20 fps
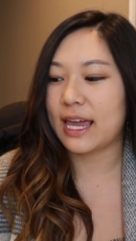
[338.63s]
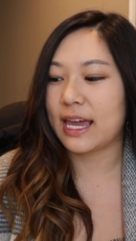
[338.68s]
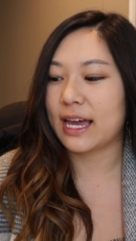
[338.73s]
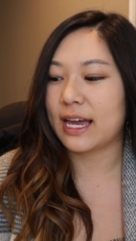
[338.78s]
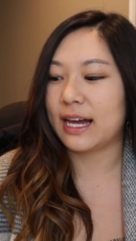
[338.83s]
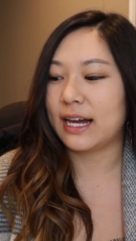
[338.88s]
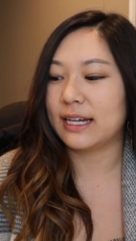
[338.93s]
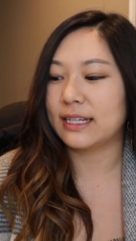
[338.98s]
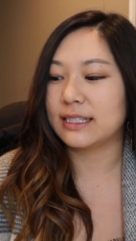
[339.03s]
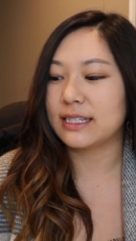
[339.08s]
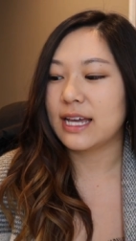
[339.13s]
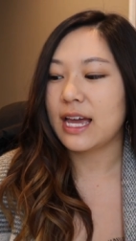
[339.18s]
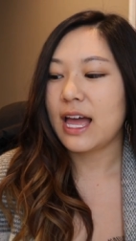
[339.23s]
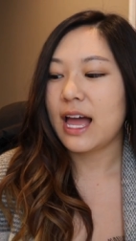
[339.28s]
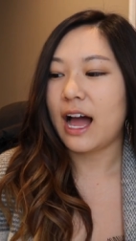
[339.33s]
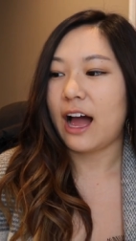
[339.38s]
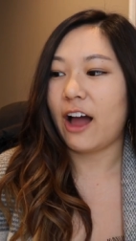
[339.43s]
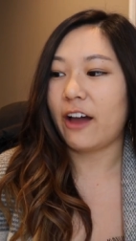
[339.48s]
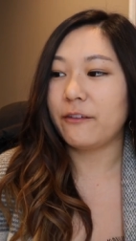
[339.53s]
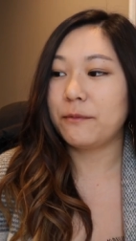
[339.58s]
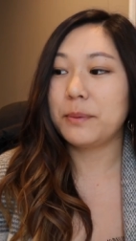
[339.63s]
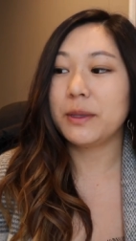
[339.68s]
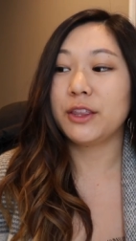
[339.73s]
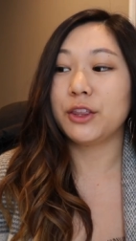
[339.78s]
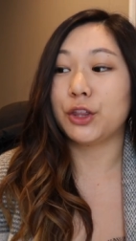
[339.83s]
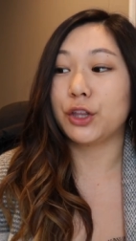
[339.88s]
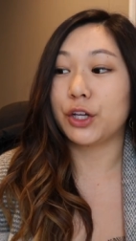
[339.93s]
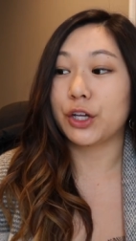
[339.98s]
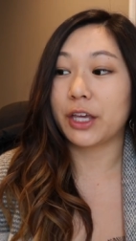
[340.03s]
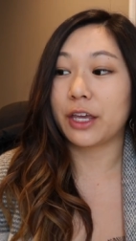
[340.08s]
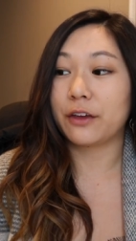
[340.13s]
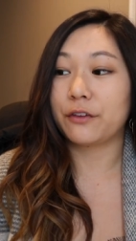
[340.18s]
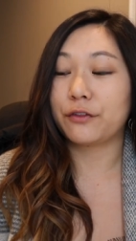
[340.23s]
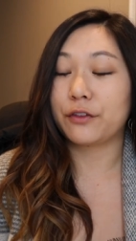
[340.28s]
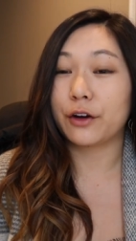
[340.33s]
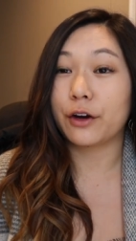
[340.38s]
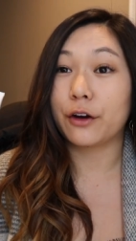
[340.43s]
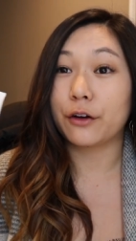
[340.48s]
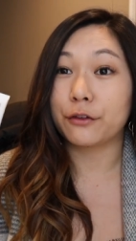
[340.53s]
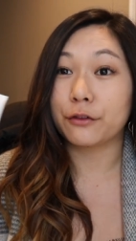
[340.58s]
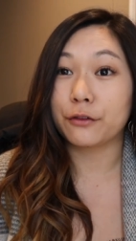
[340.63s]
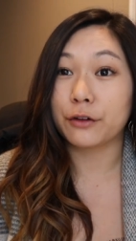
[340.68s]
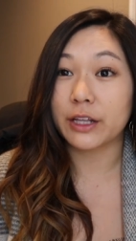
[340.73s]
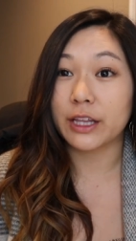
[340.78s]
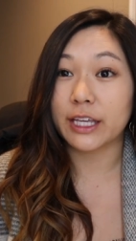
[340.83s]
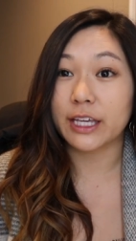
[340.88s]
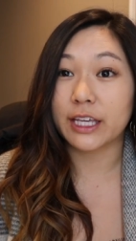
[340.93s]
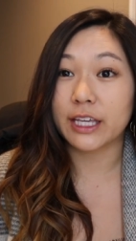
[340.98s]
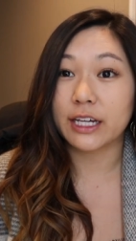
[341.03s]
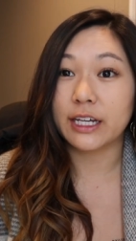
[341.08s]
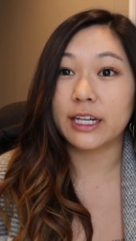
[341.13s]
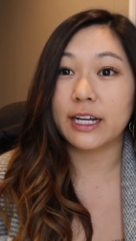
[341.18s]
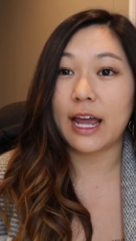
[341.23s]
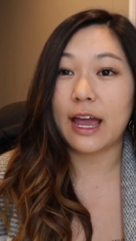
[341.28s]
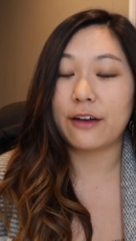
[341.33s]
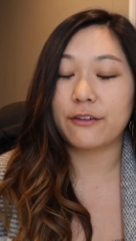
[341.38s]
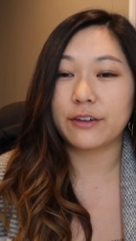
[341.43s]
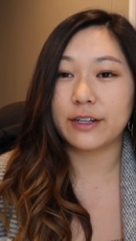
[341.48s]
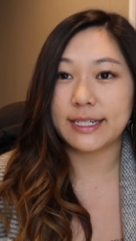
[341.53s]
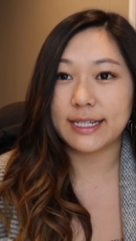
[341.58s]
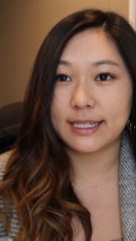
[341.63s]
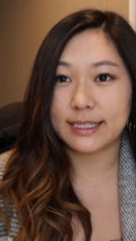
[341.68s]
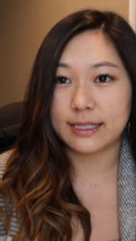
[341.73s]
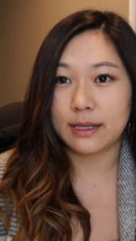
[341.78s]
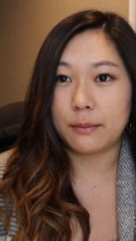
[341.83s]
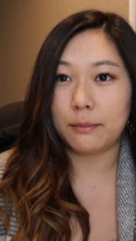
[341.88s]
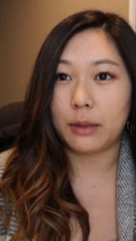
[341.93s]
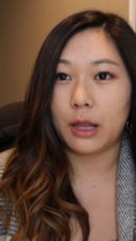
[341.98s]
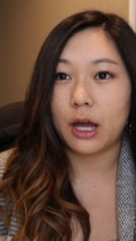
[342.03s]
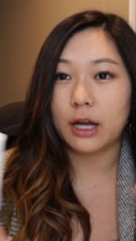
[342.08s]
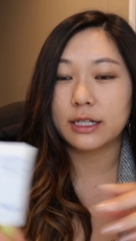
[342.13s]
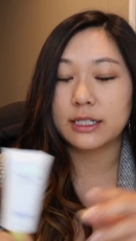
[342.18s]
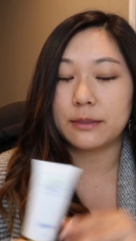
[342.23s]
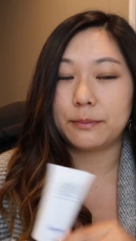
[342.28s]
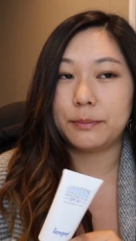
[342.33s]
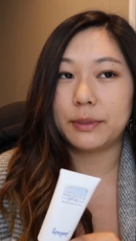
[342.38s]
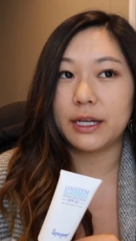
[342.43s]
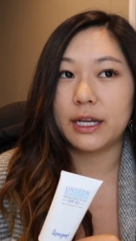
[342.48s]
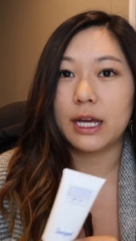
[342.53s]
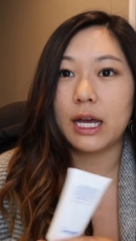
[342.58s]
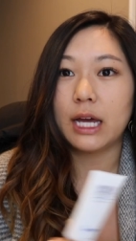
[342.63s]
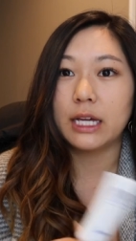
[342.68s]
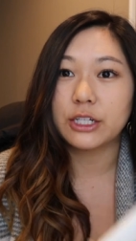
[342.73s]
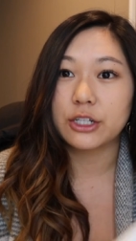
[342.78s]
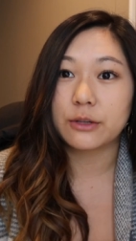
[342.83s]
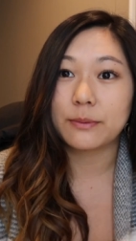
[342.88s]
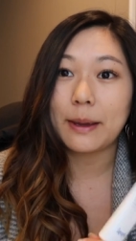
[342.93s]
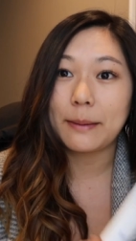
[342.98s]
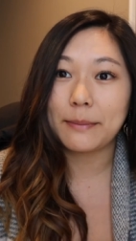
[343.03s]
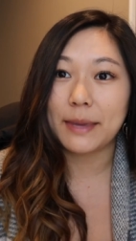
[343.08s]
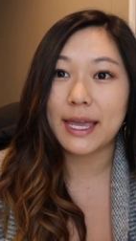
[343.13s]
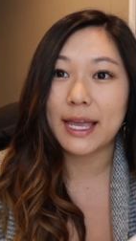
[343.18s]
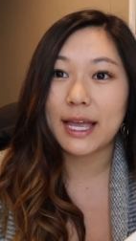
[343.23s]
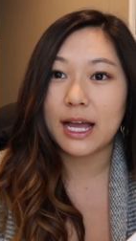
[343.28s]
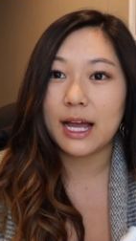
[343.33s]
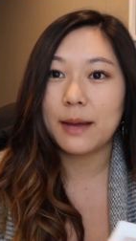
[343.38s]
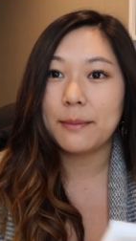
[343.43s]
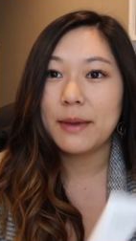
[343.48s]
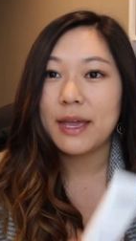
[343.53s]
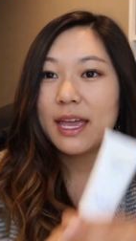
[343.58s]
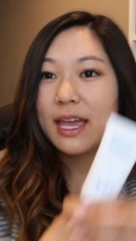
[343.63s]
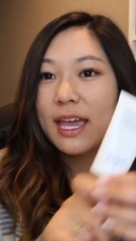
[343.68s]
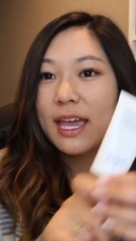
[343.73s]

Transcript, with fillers: And I've been looking for a really good everyday sunblock to put under my makeup